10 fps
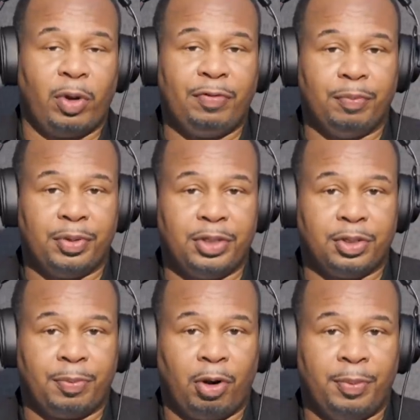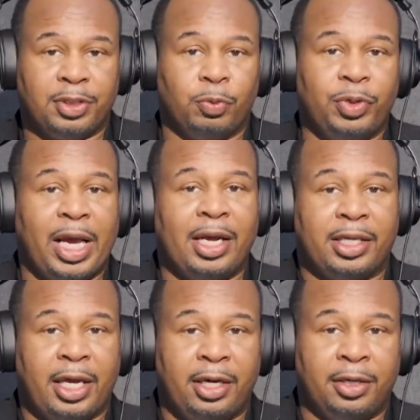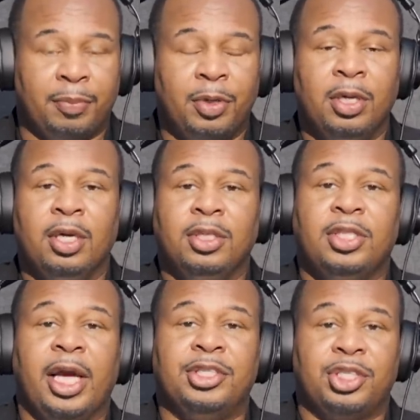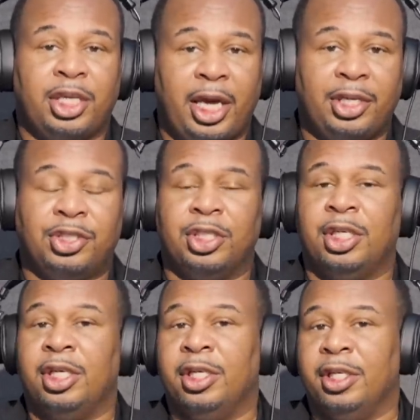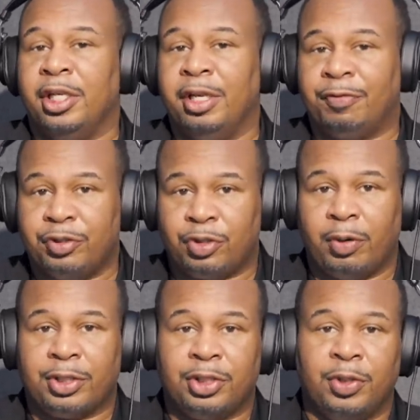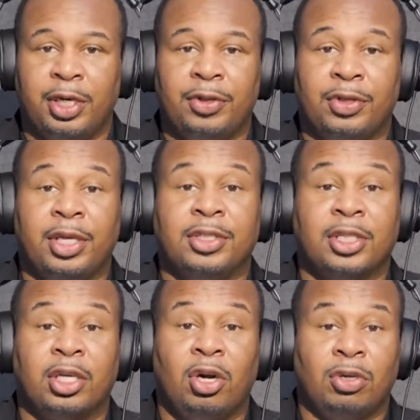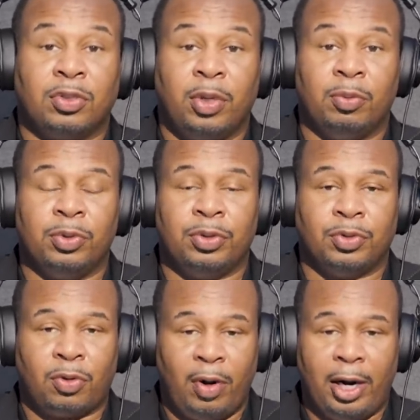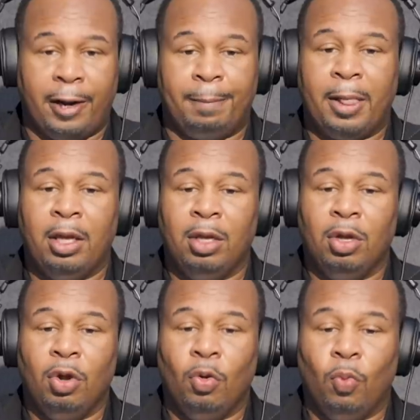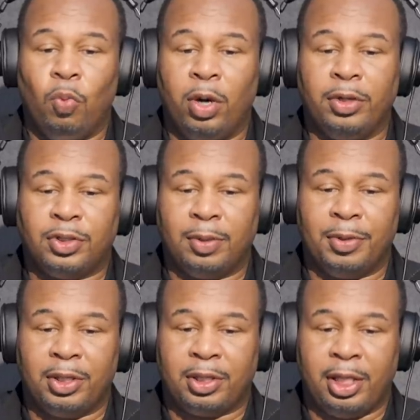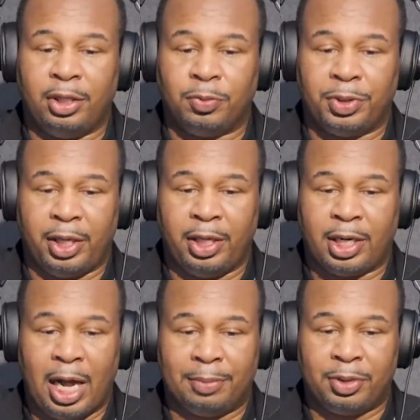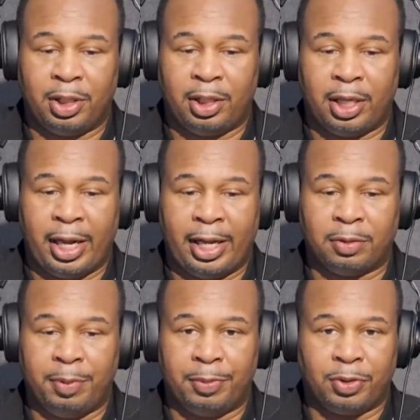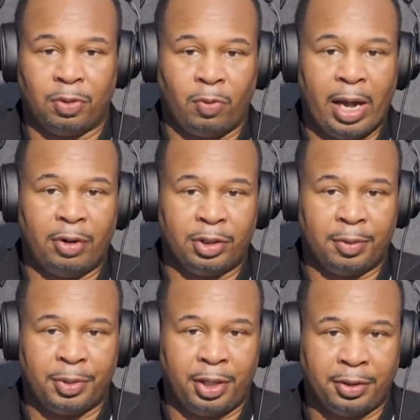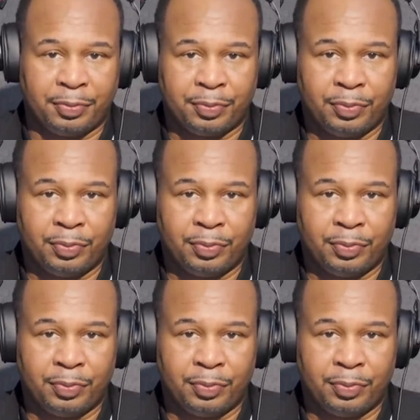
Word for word: away from police departments and reallocating them to education and infrastructure and other things that could also help reduce crime what are some of the things within Cop City that has people so riled up, King?